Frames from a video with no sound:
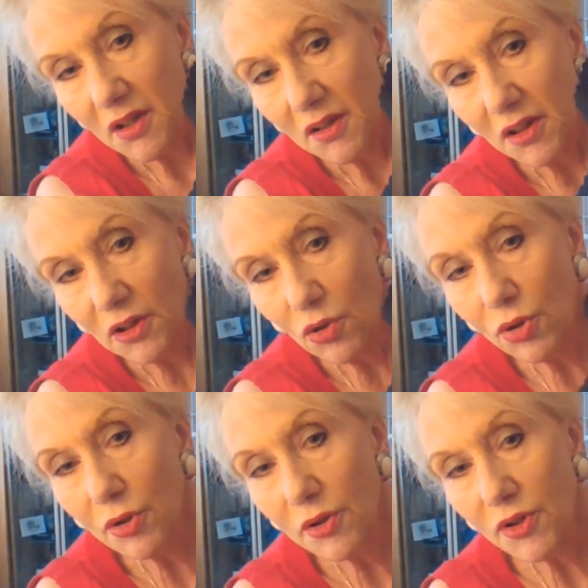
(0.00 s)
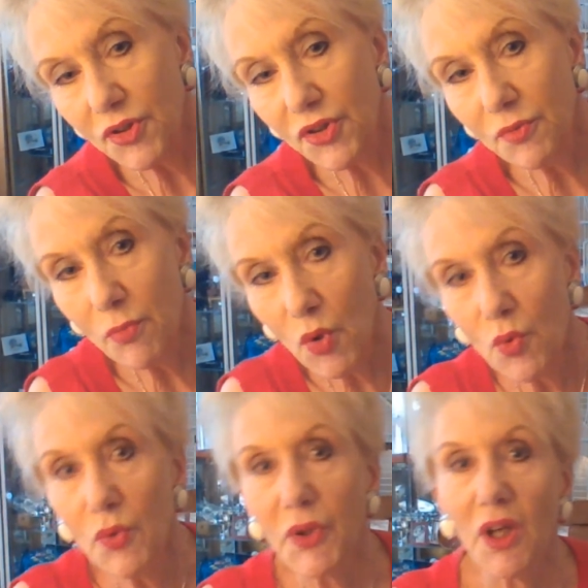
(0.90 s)
The longer and the
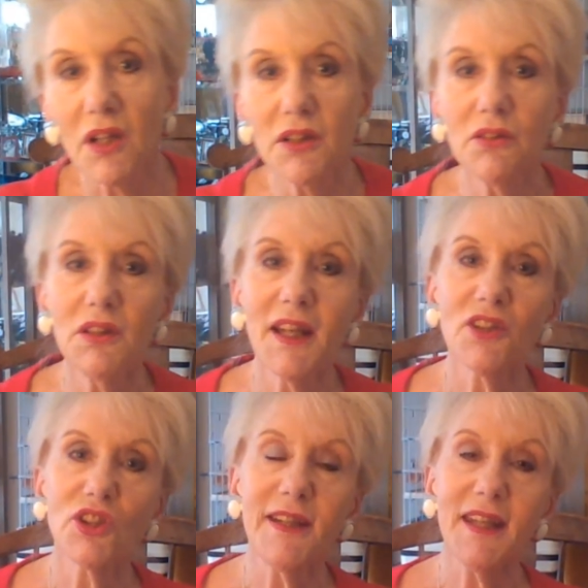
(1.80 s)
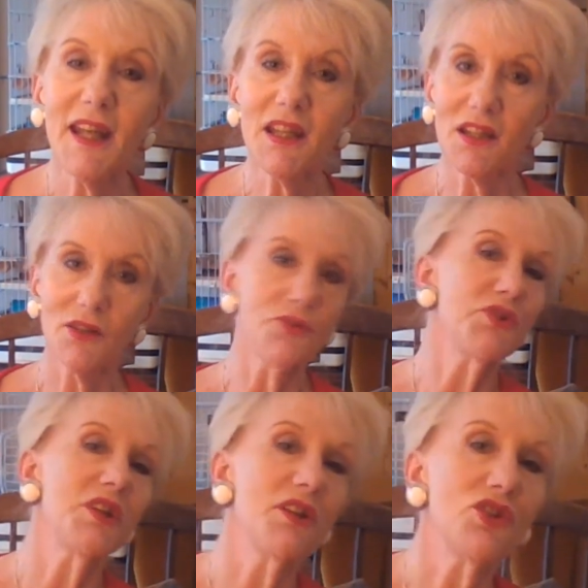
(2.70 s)
smoother you can actually get those
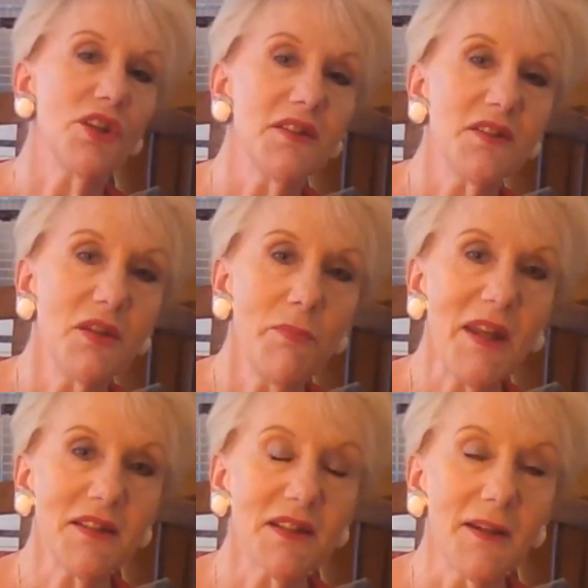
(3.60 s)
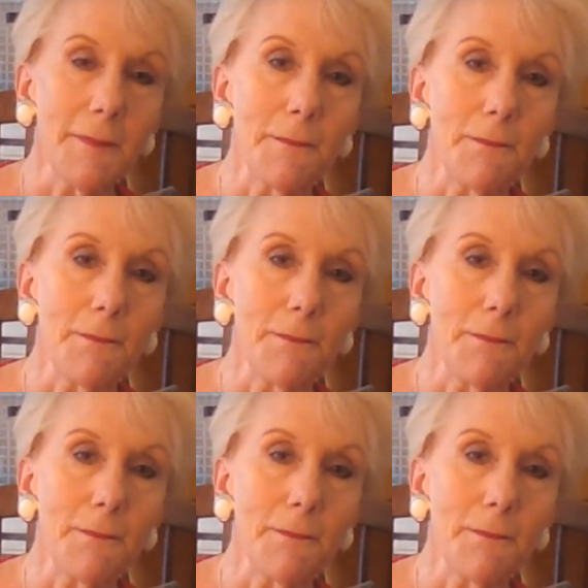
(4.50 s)
stitches, the better.